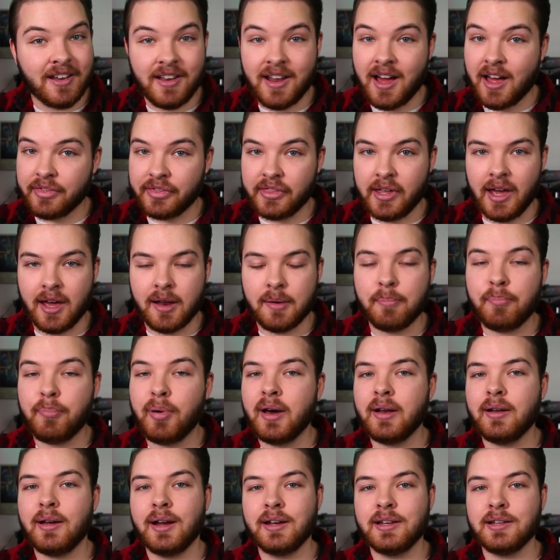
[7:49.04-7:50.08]
Not that.
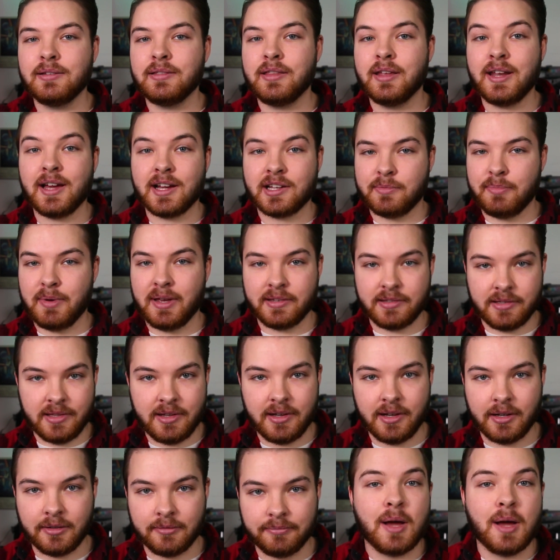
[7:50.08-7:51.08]
But I did the next best thing.